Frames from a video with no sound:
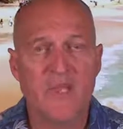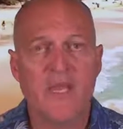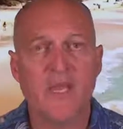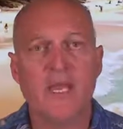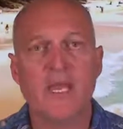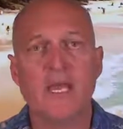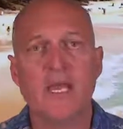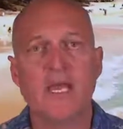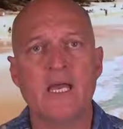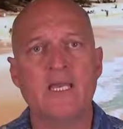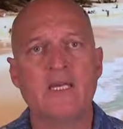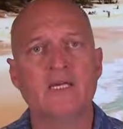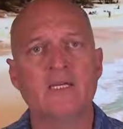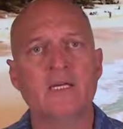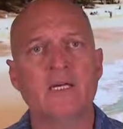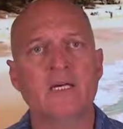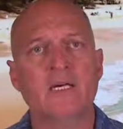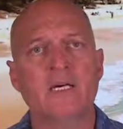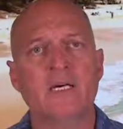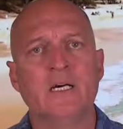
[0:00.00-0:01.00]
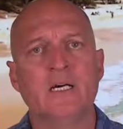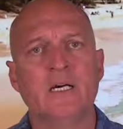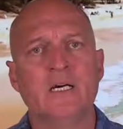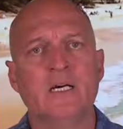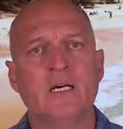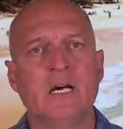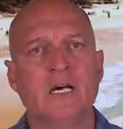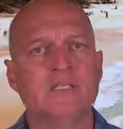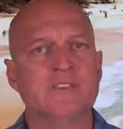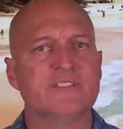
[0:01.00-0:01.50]
and
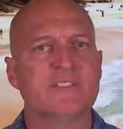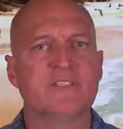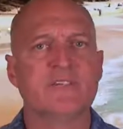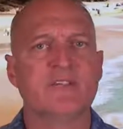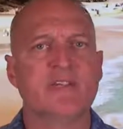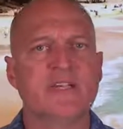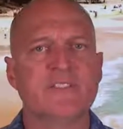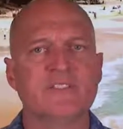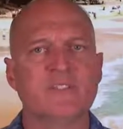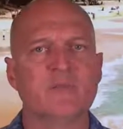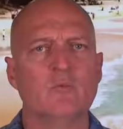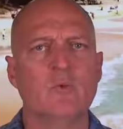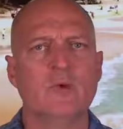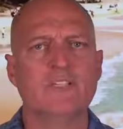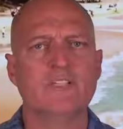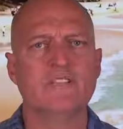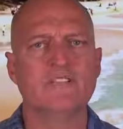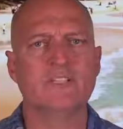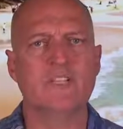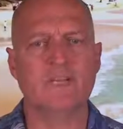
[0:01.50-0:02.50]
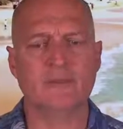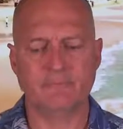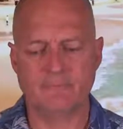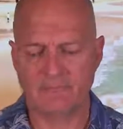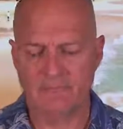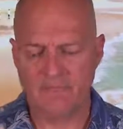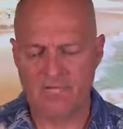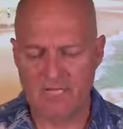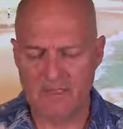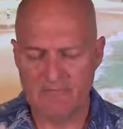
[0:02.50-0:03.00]
I'll see you guys on Wednesday,
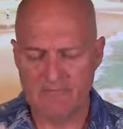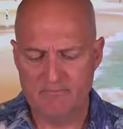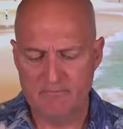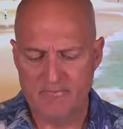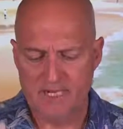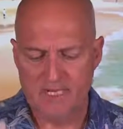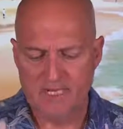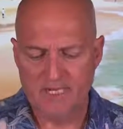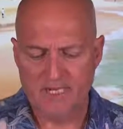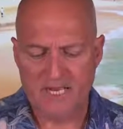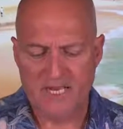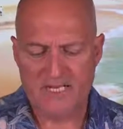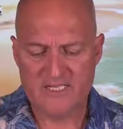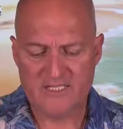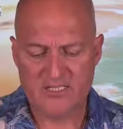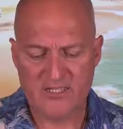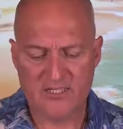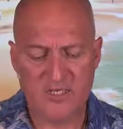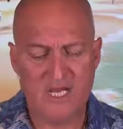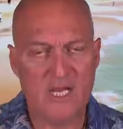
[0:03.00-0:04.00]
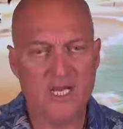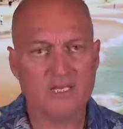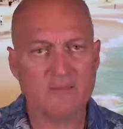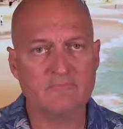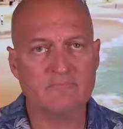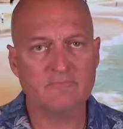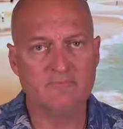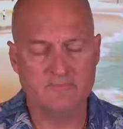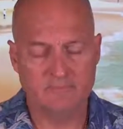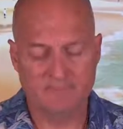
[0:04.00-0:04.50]
okay? Guys, good luck.